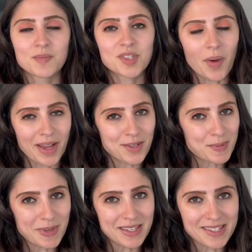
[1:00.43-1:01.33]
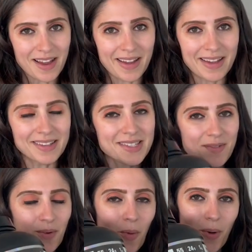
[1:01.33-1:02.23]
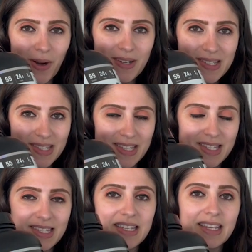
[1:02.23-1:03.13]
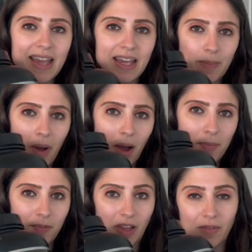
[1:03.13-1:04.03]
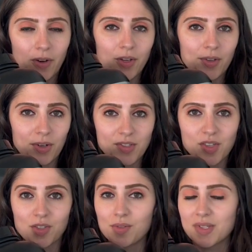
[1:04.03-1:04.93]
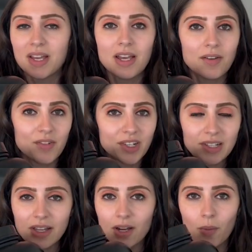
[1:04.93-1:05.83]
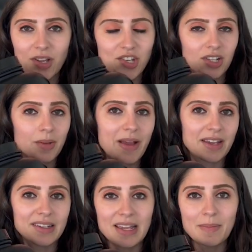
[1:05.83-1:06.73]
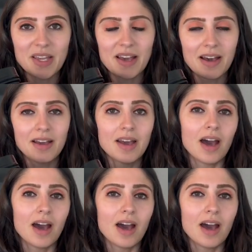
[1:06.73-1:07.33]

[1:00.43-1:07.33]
So I use Pea Science, of course. This is the cake pop flavor. You can also use vanilla or white chocolate macadamia.